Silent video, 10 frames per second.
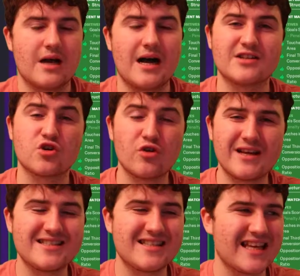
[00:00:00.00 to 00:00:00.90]
And going
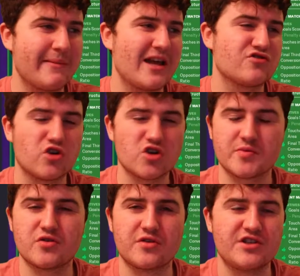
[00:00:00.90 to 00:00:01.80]
into the game against Ross
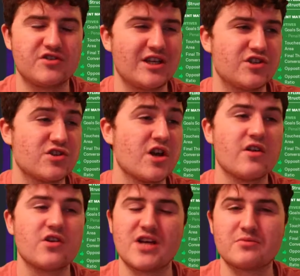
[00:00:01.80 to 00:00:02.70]
Mccrorie's Rangers,
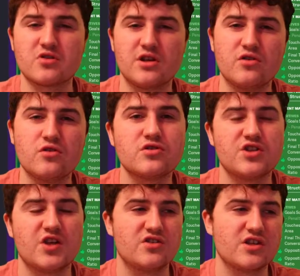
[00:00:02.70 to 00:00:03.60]
there's absolutely no
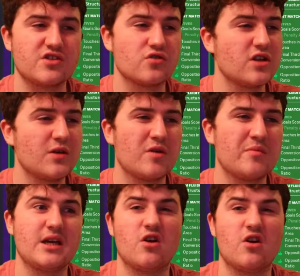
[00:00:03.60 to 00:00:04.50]
changes, the only one
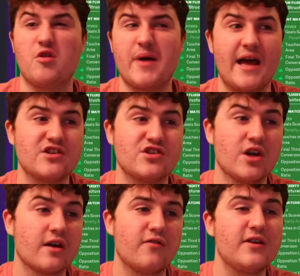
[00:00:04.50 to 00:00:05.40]
being on the bench.
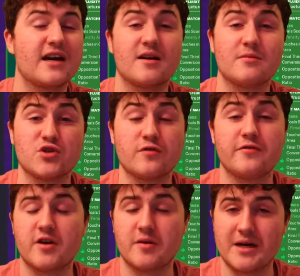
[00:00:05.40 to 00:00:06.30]
Gavia comes on
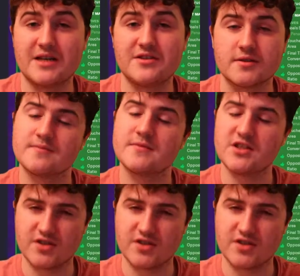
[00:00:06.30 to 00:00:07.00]
for Armando. That's